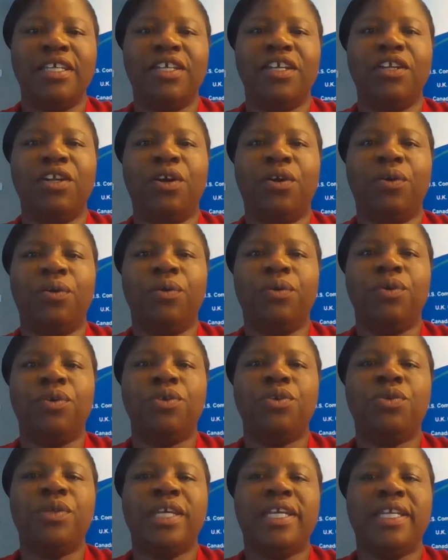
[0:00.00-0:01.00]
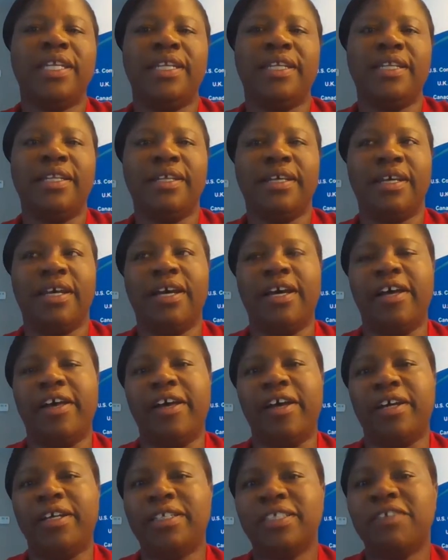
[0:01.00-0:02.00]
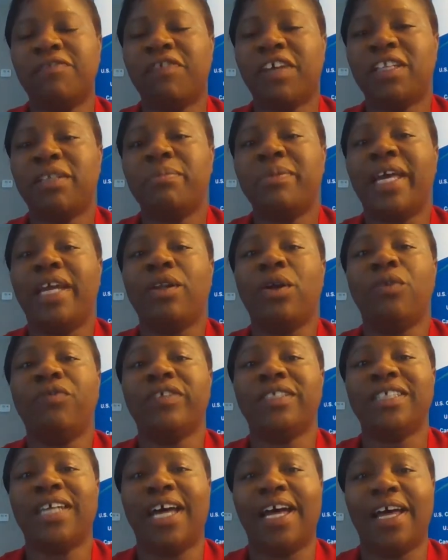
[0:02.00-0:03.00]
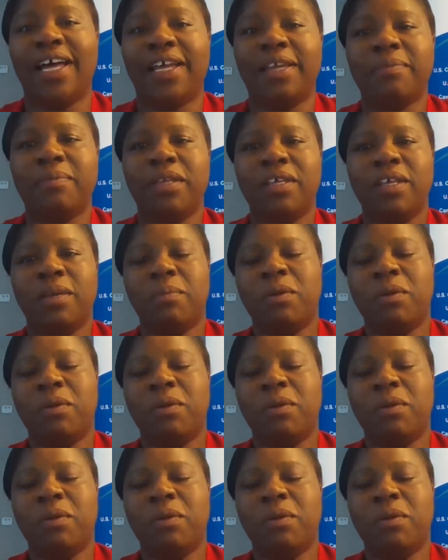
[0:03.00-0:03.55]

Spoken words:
you can develop that over time.